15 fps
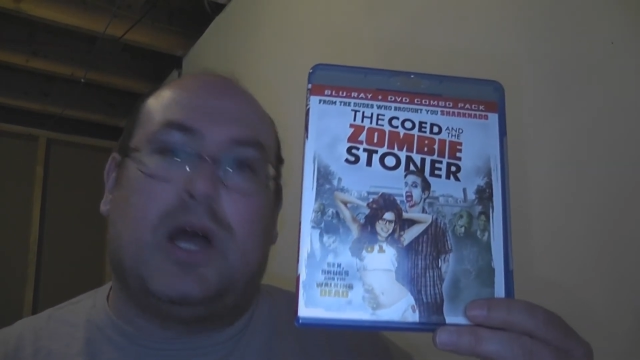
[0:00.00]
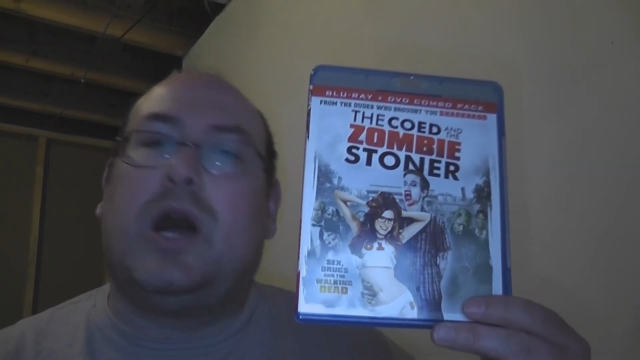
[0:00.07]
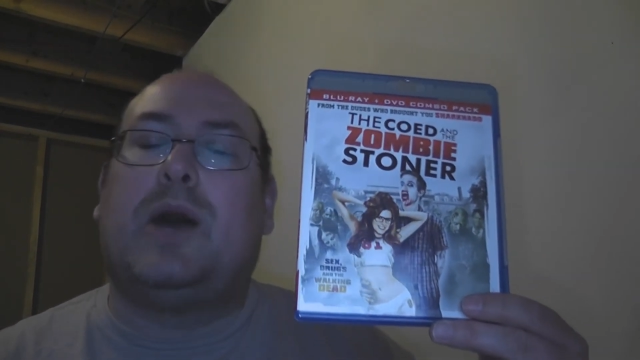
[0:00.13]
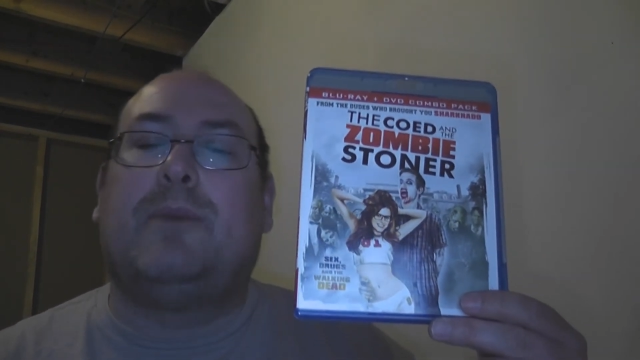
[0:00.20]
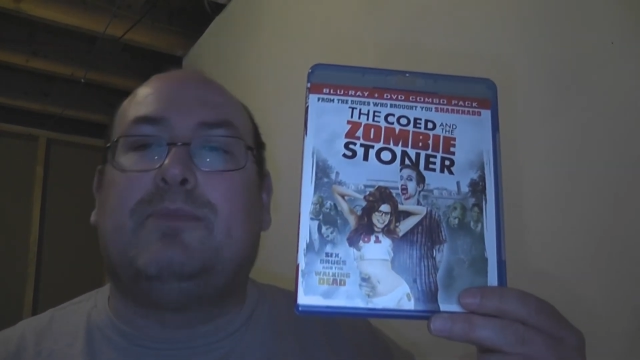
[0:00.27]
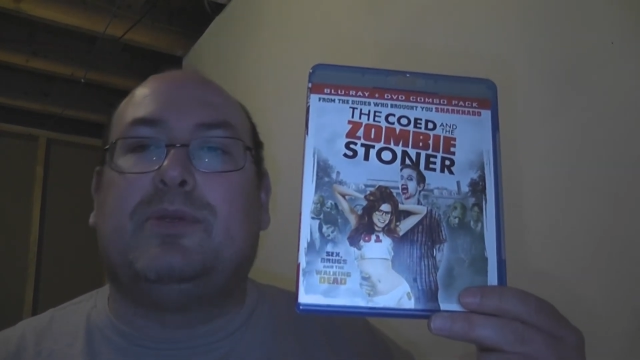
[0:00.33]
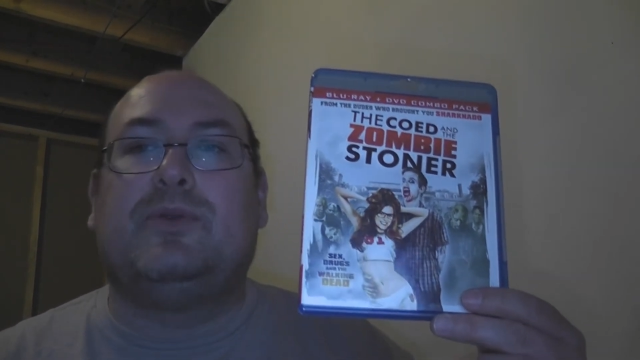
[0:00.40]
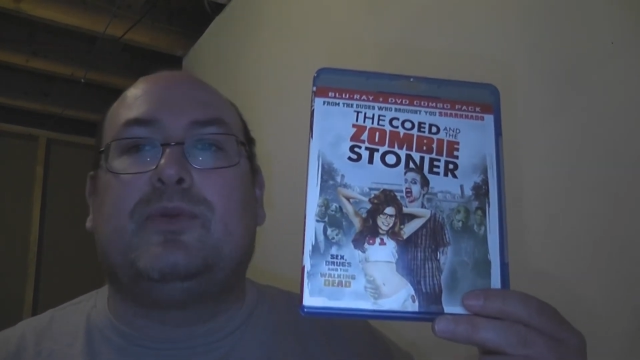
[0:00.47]

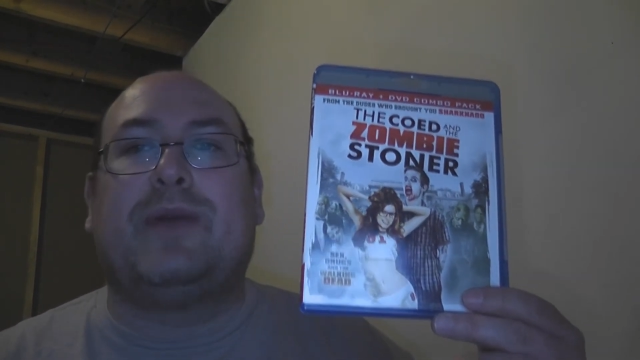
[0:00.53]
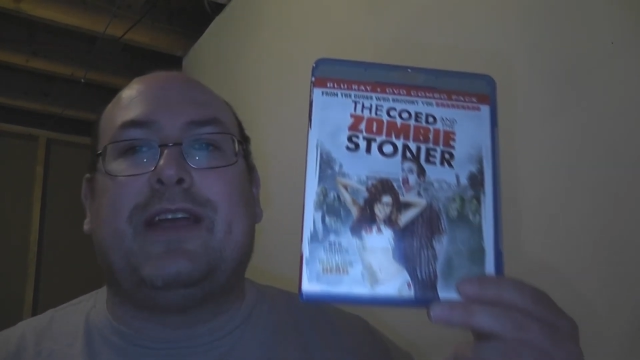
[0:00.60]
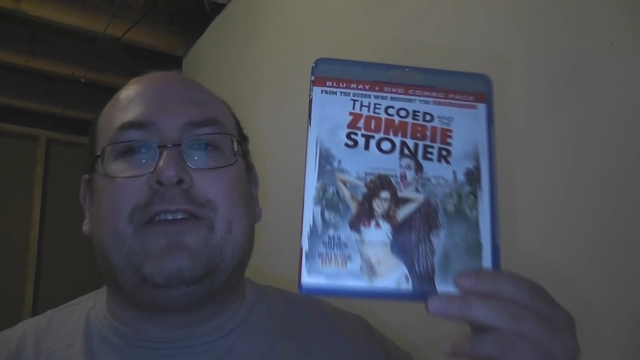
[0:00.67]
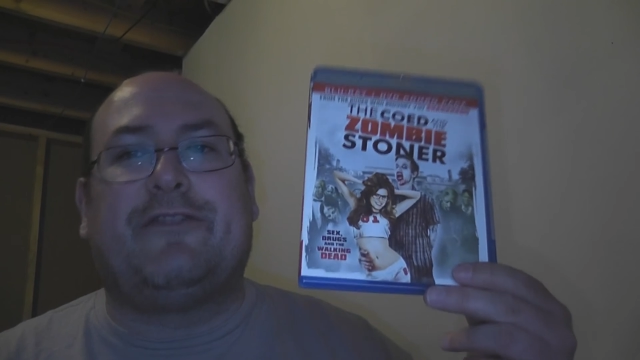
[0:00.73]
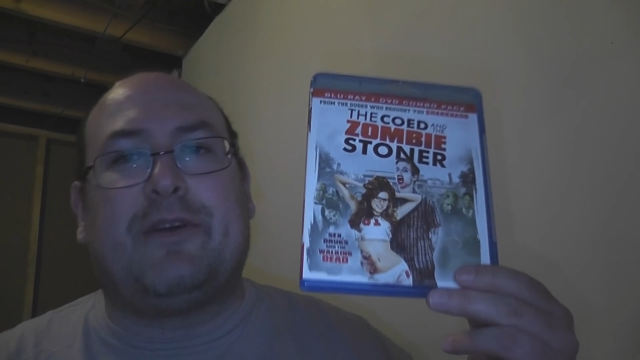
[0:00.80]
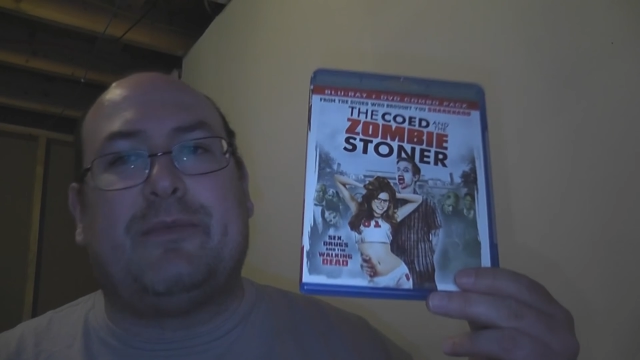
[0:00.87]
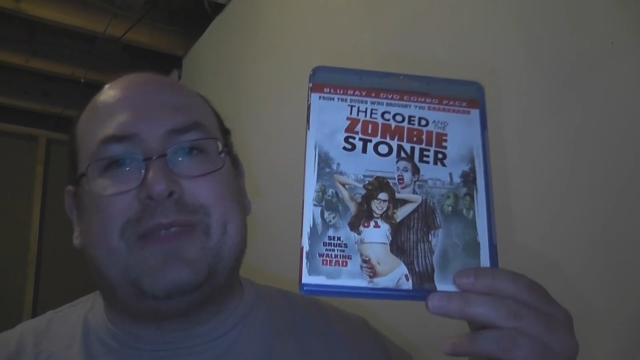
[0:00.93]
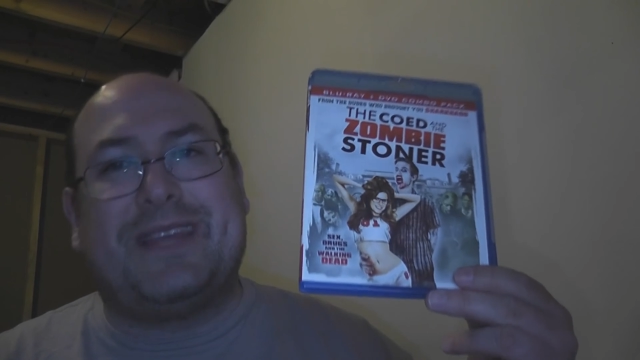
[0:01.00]
on Blu-ray
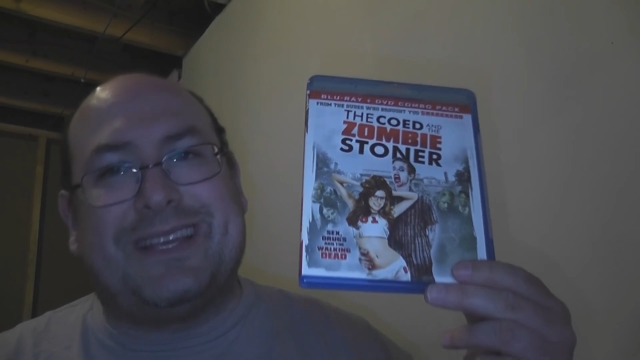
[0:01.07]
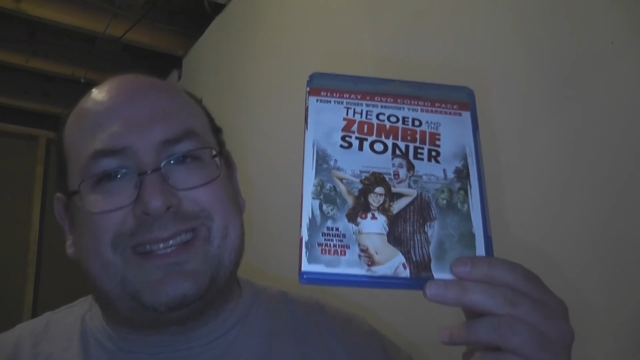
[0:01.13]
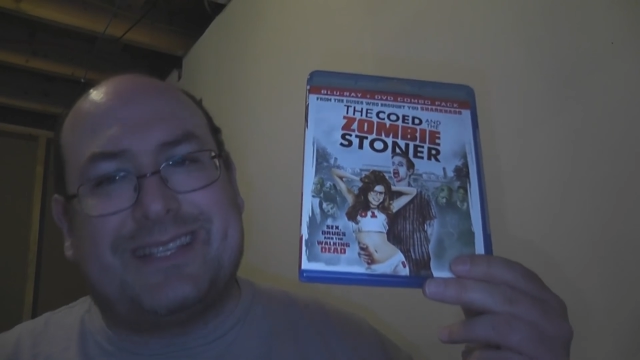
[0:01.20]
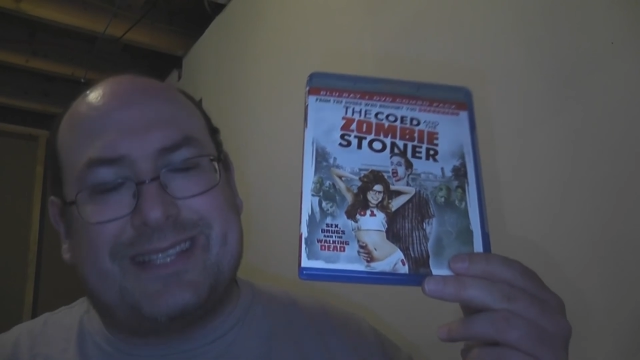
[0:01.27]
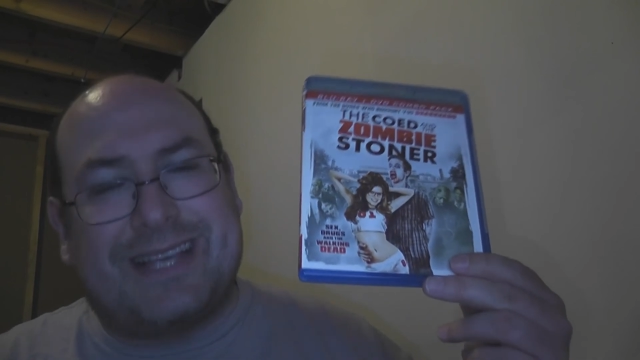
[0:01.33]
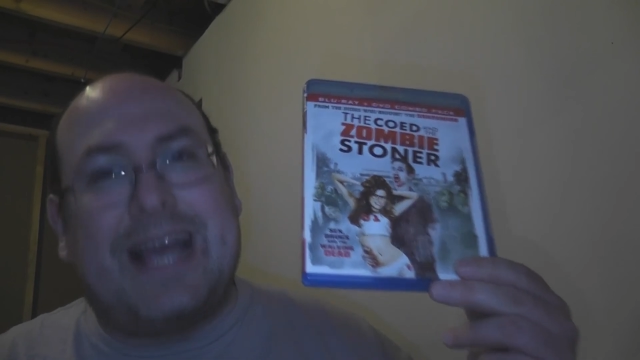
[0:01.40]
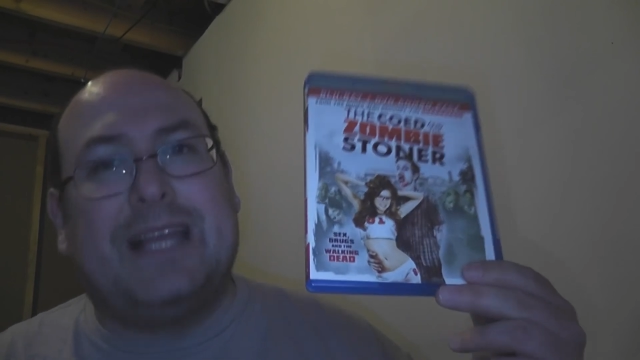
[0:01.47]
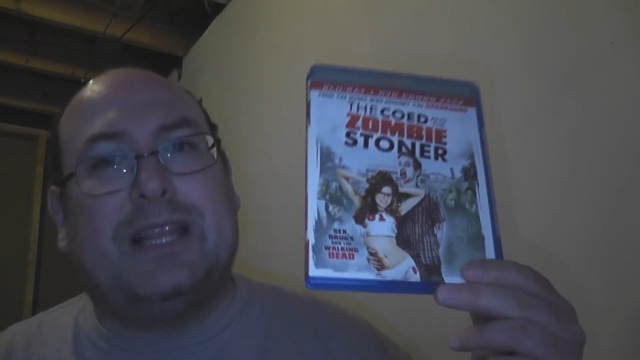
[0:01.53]
from the
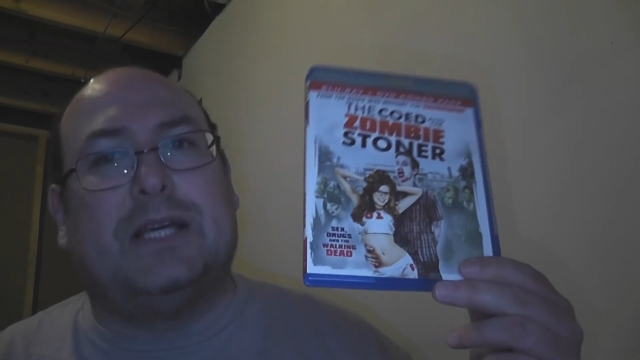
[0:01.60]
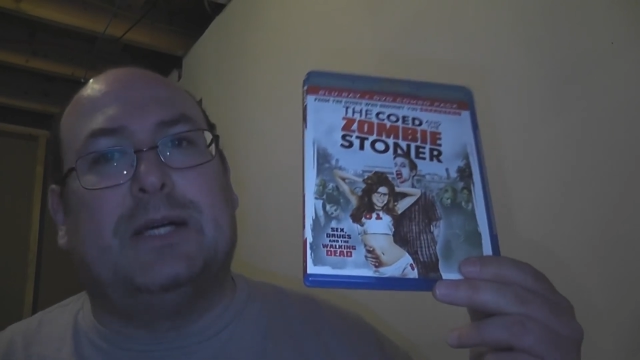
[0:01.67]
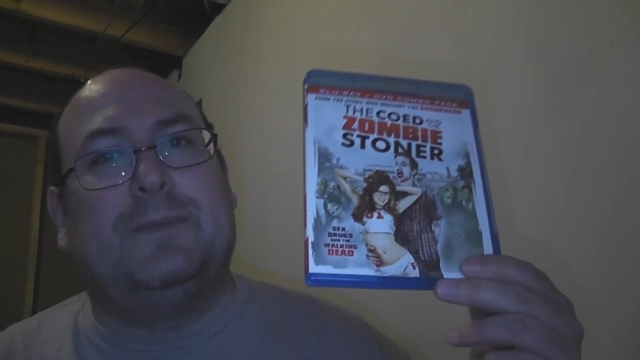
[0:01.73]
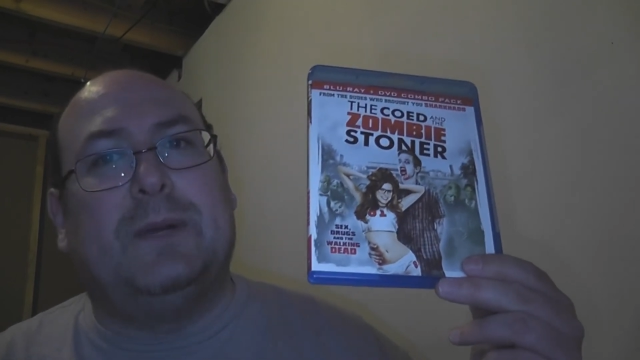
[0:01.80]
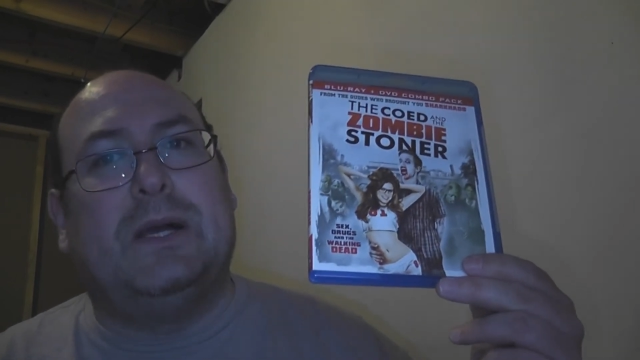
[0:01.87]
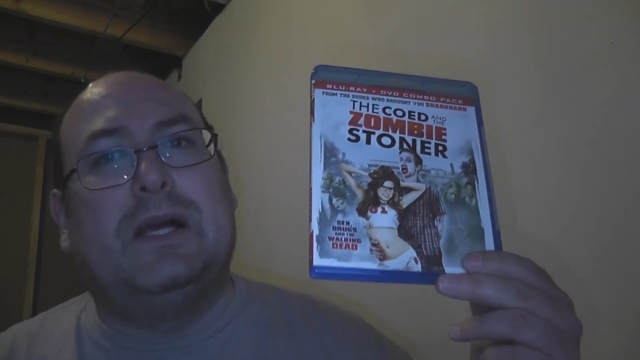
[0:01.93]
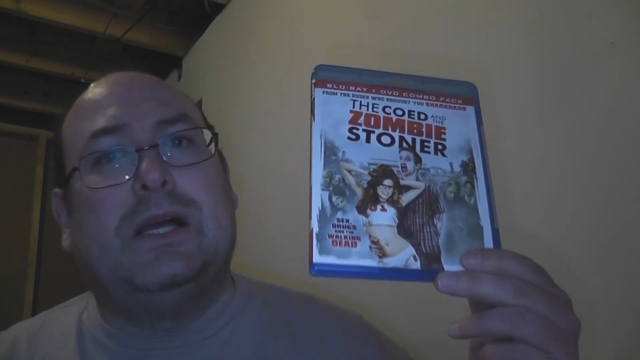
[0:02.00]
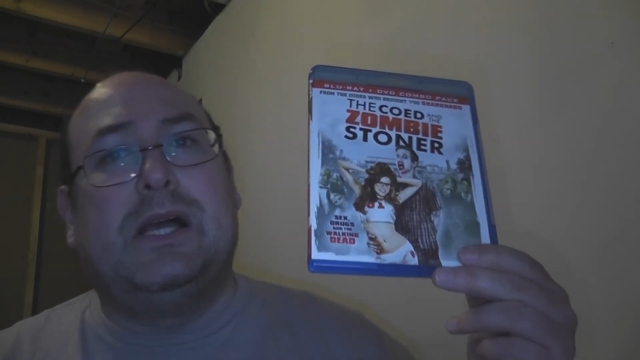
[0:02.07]
Asylum